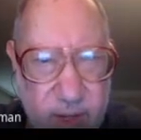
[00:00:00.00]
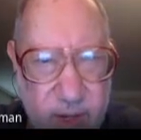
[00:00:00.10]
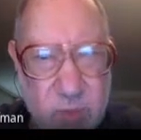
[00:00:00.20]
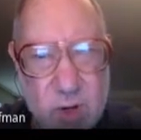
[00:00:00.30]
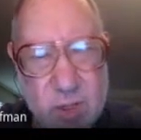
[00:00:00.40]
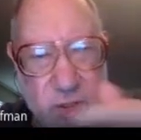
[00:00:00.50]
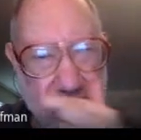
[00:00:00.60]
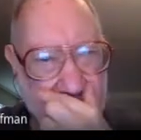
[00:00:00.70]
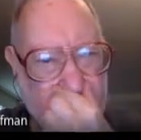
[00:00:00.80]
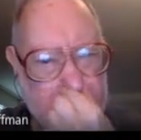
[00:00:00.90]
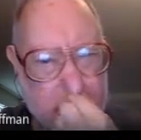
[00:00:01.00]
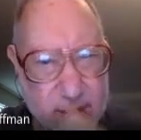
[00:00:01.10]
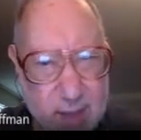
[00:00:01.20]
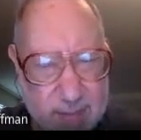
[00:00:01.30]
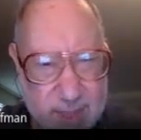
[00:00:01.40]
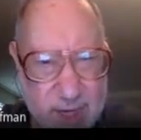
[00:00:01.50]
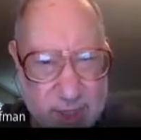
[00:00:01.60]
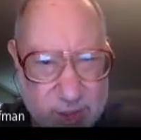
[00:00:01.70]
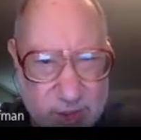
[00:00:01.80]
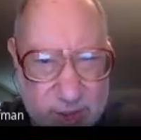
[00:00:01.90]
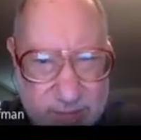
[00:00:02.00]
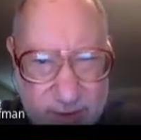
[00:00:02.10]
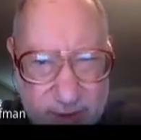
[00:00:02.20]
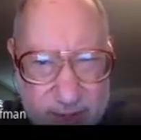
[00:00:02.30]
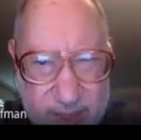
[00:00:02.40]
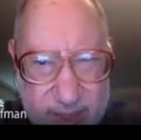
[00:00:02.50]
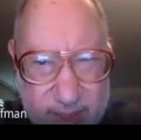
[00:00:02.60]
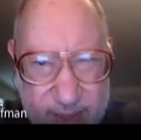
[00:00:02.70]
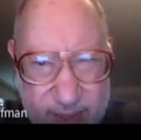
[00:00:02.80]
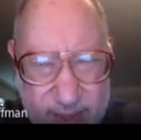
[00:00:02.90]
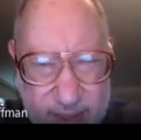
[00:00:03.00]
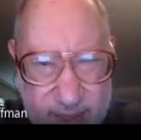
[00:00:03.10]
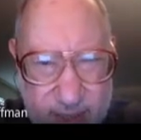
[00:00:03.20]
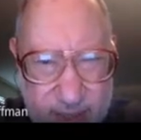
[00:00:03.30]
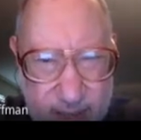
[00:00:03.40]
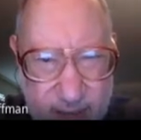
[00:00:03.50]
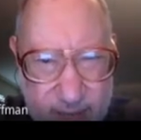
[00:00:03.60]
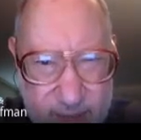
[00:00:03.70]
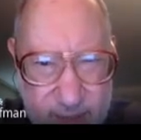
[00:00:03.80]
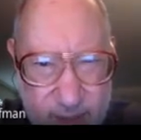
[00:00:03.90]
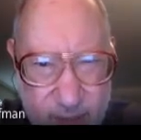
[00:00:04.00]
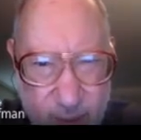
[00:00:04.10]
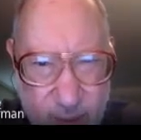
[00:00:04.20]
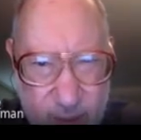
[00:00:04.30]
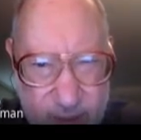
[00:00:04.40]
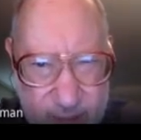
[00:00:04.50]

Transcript: I want to talk about the topological invariant. I've set up all these